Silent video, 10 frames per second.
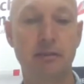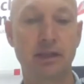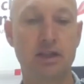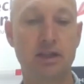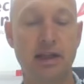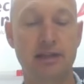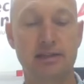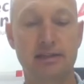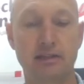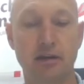Each
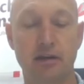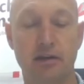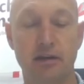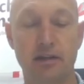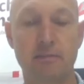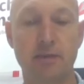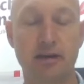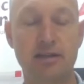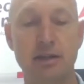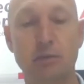case, you know, on
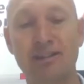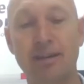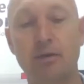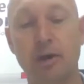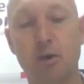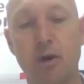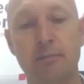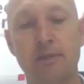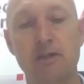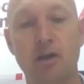the
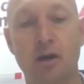requirements